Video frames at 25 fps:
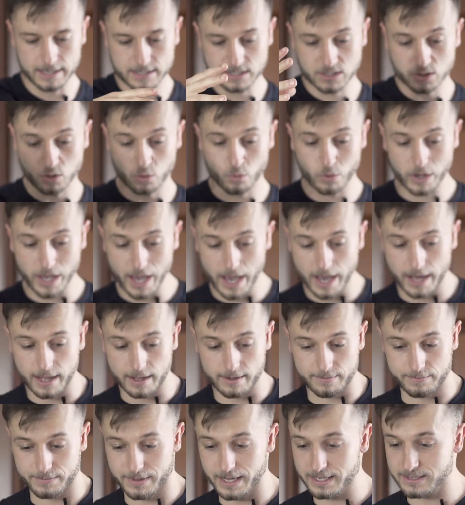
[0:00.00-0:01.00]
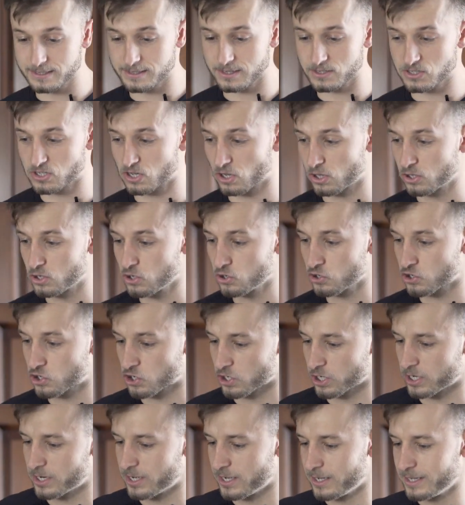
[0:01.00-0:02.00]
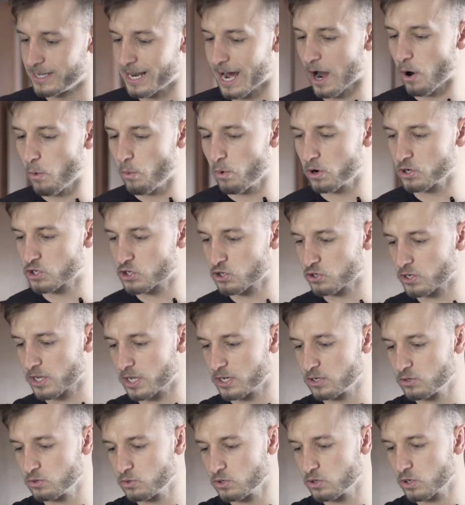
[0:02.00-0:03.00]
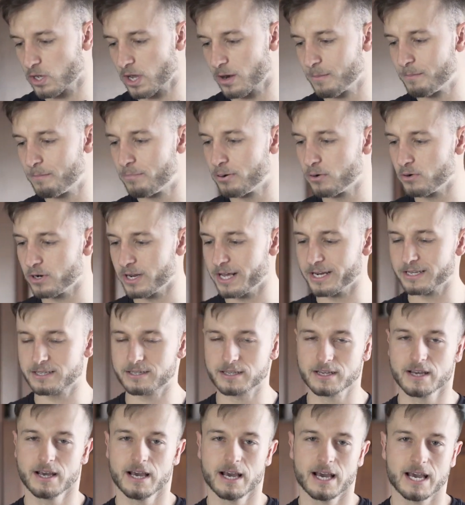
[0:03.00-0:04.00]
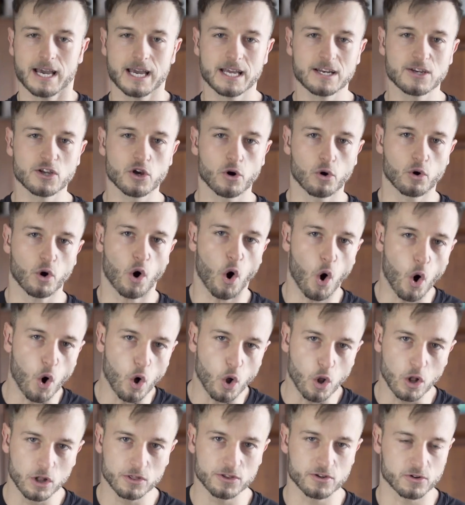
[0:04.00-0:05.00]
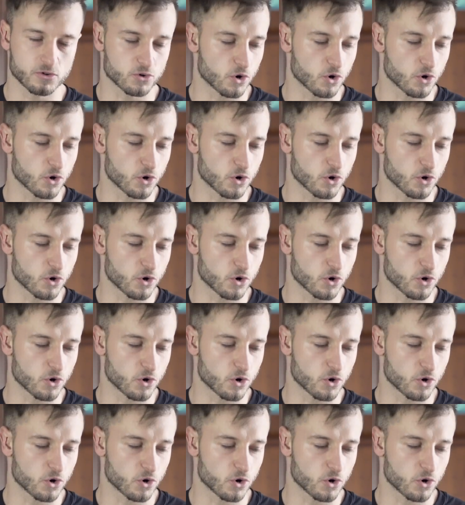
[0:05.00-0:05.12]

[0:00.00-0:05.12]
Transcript: So yeah, that's the solution. Now what you can do, you can put it in your old